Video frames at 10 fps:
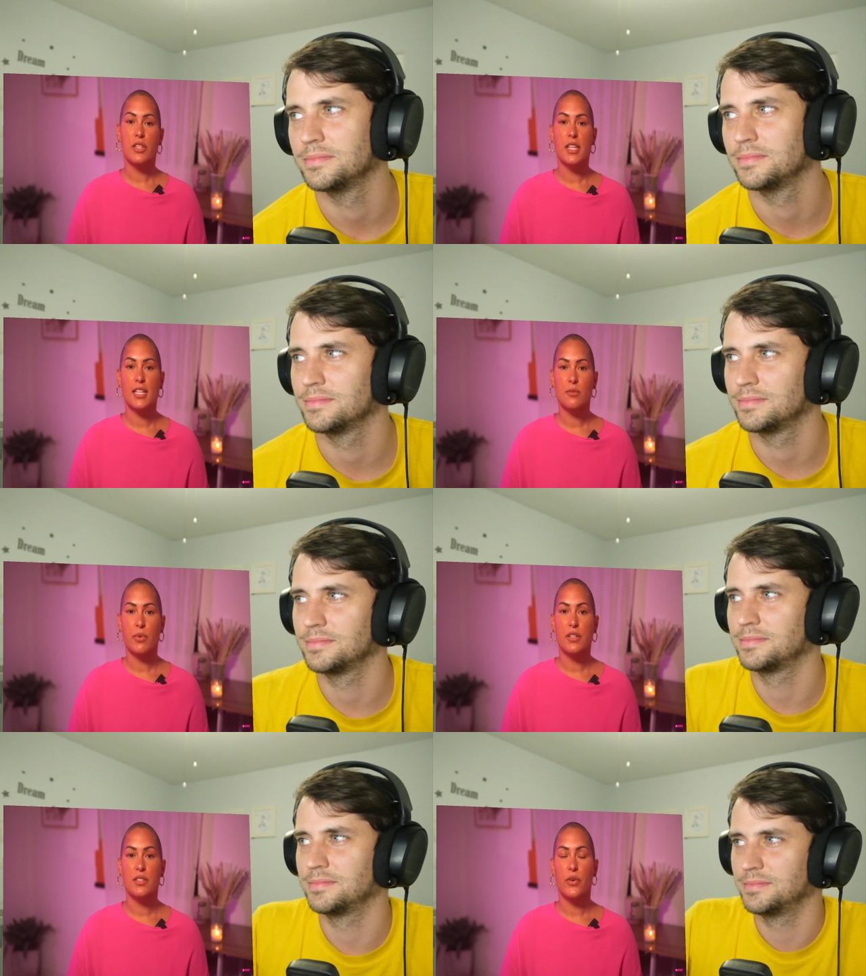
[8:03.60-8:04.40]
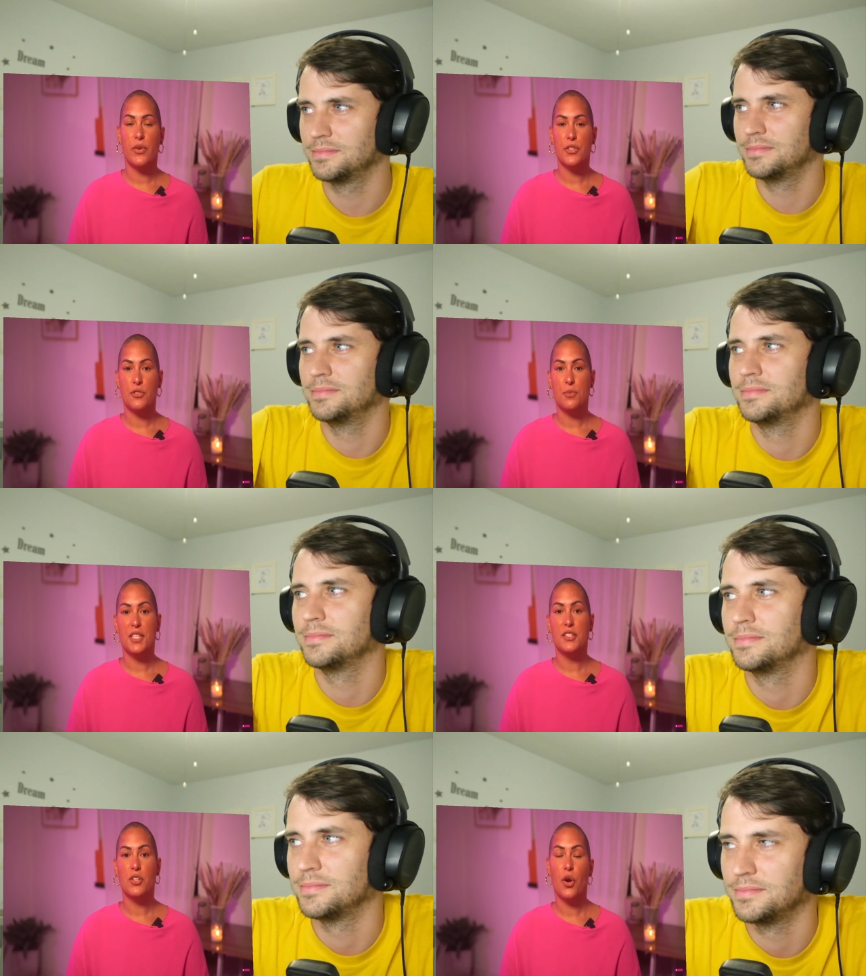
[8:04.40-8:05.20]
Speaker 1: So the next point is going to be
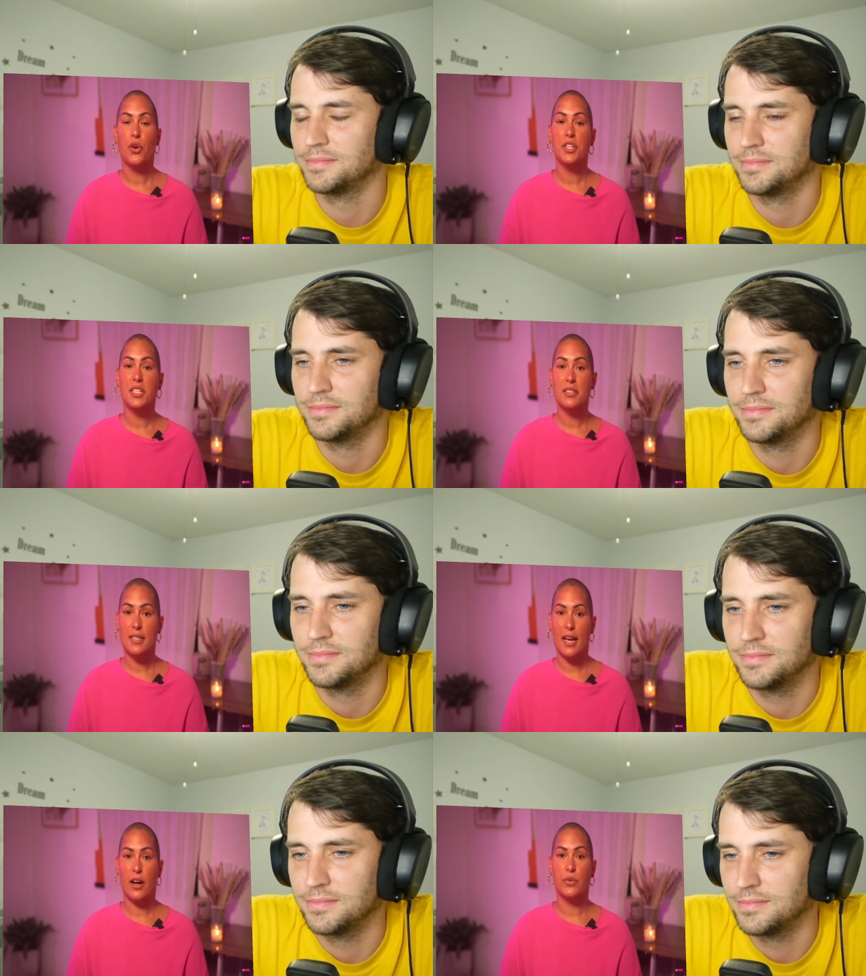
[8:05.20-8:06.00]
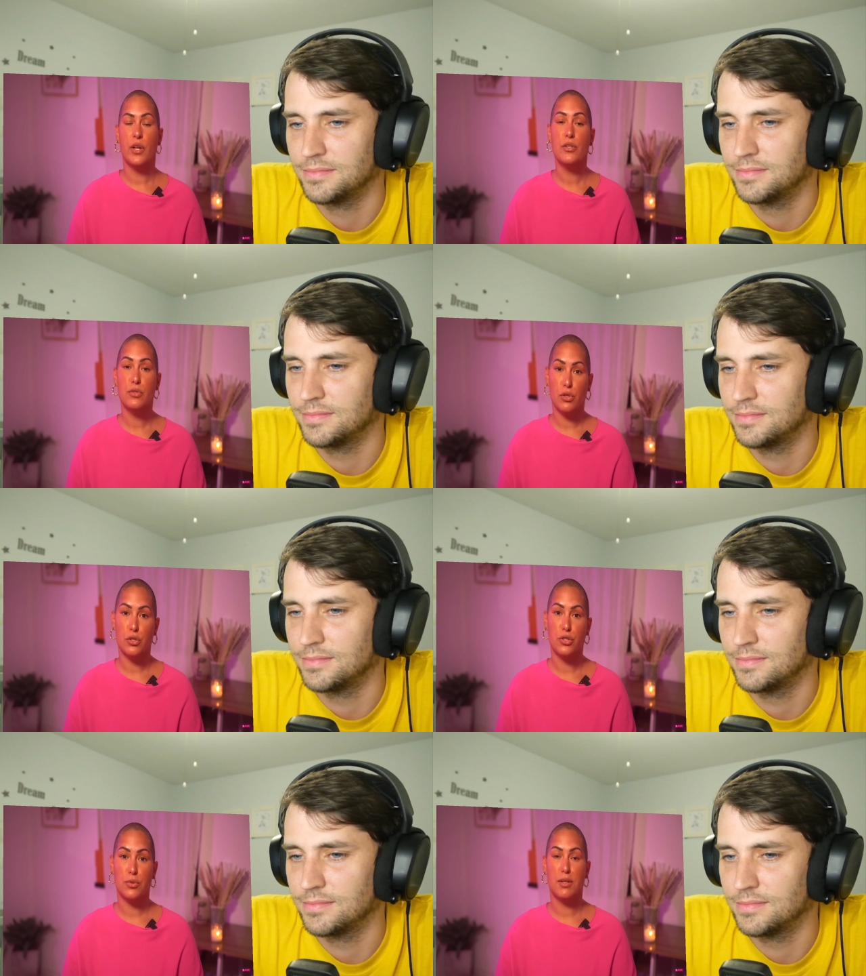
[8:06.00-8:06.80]
turning down
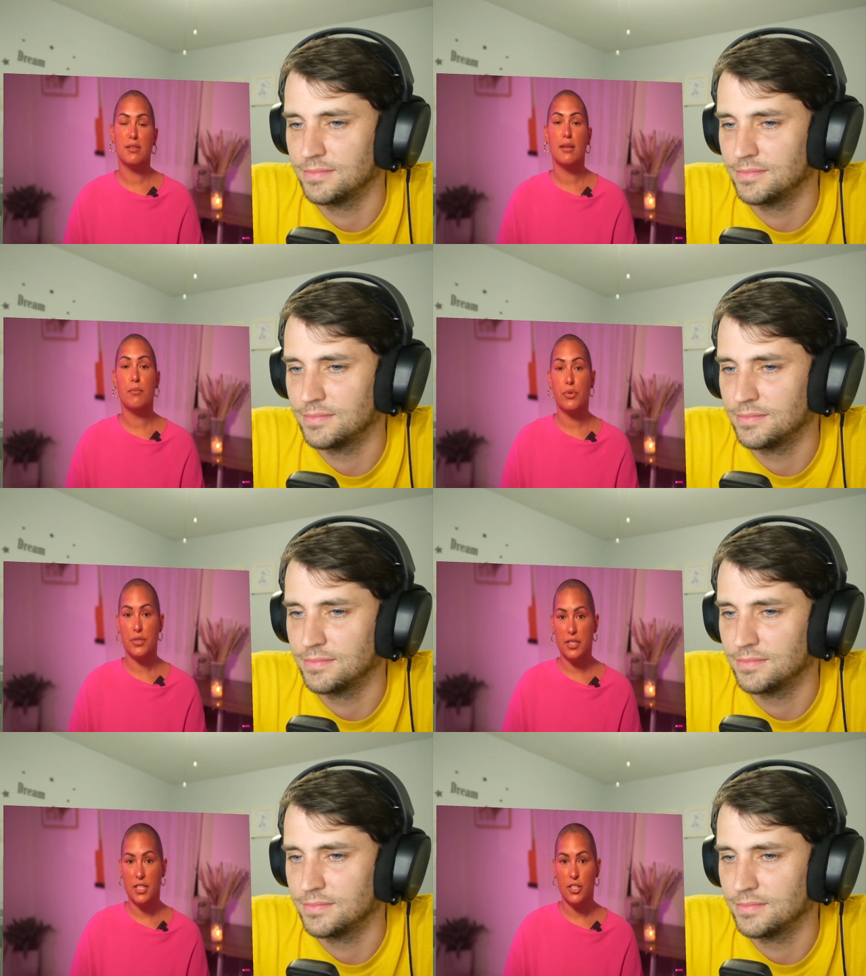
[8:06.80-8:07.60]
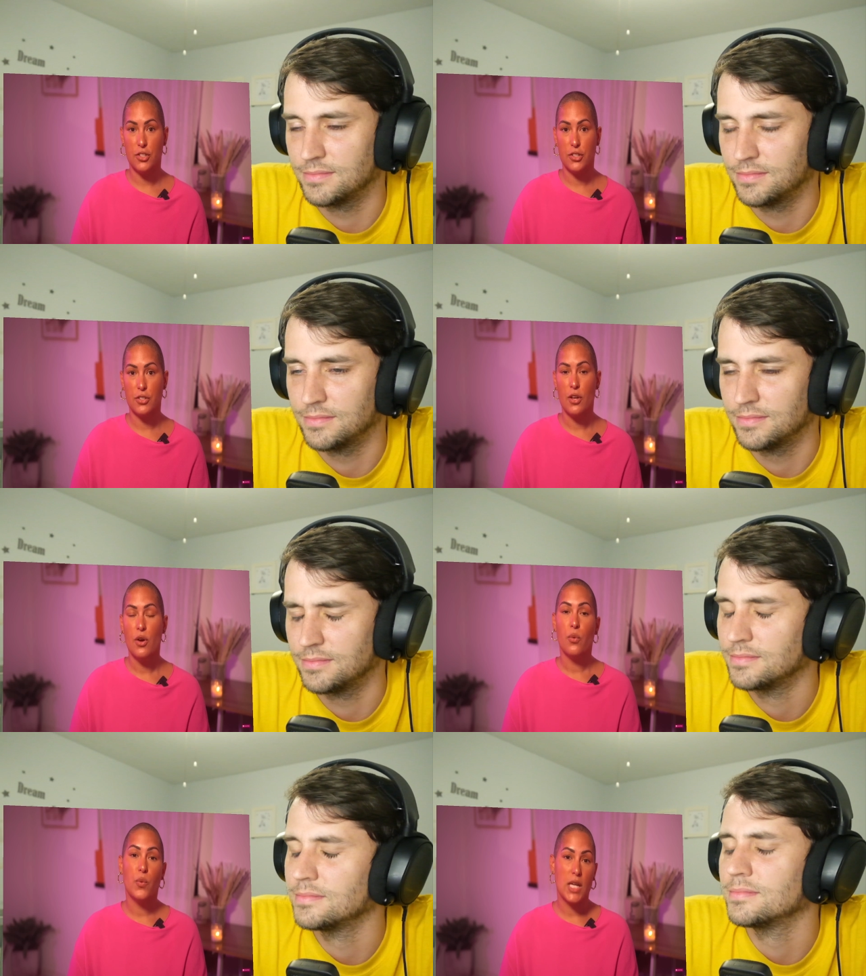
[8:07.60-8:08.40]
surgeries and procedures
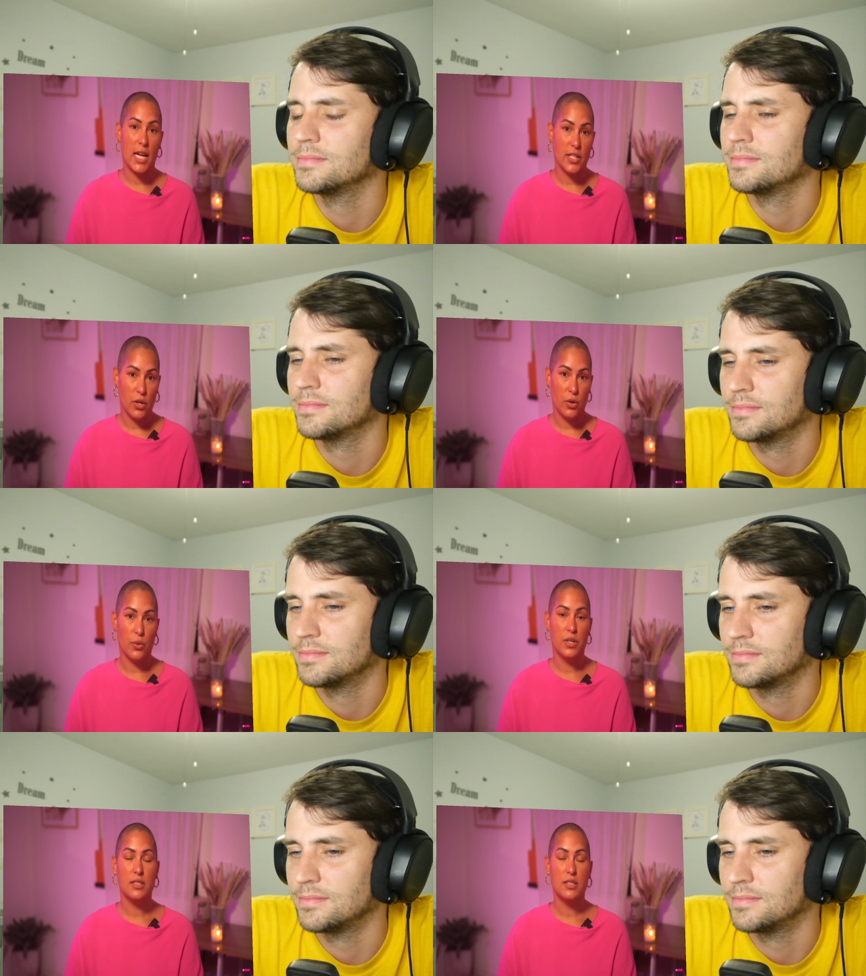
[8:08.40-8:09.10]
when I go